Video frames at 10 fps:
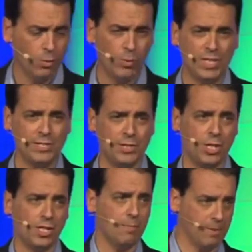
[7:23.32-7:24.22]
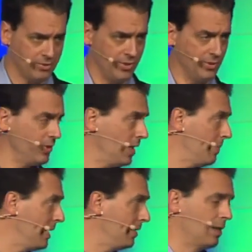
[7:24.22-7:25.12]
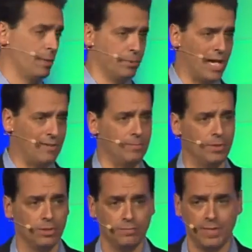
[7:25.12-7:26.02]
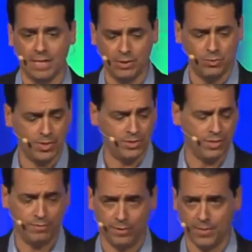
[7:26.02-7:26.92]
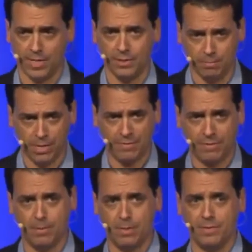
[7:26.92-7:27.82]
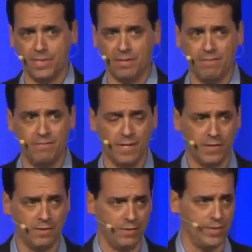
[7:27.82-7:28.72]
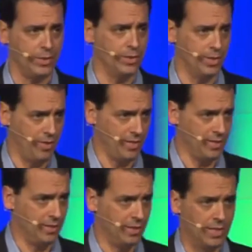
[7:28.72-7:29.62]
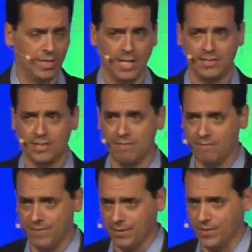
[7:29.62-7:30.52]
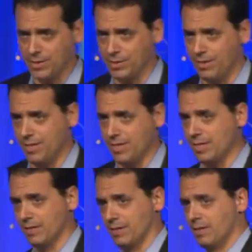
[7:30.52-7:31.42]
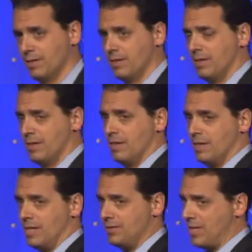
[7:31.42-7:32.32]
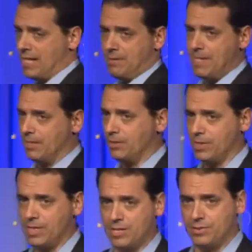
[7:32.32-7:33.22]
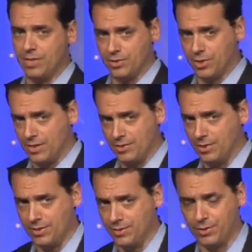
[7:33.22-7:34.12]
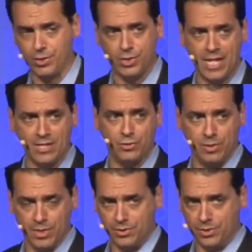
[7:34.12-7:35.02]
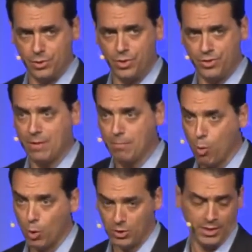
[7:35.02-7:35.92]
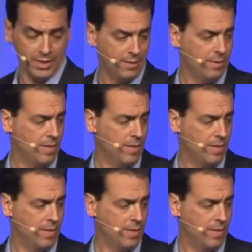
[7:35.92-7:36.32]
We tend to talk in business about the profit motive. And I just want to say for the record, the profit motive is a very, very good thing. It's a very good thing. I can make a good case that it's a good thing morally.